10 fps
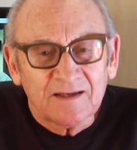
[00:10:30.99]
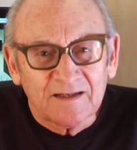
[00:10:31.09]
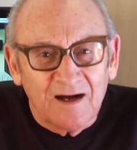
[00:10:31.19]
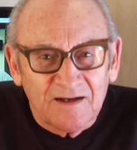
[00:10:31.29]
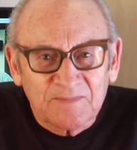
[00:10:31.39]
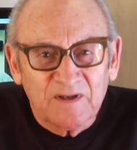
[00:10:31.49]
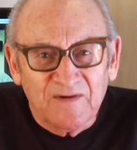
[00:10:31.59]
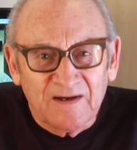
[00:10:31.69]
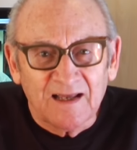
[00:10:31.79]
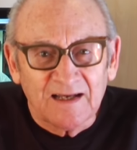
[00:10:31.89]
and asked me
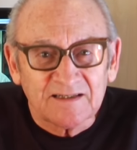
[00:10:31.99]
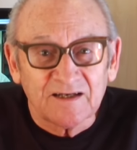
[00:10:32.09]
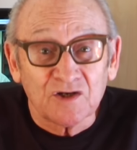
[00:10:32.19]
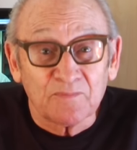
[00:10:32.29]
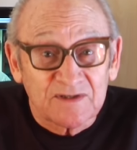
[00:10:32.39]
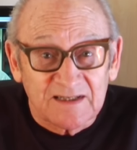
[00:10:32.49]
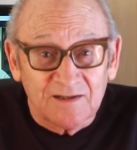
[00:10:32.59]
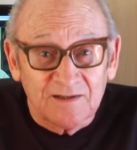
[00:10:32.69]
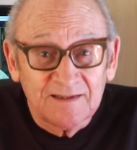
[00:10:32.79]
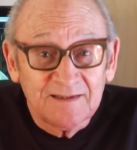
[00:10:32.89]
if I'd like to go to
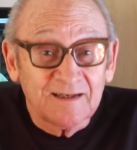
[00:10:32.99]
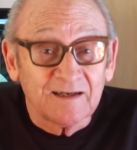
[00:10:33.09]
Brazil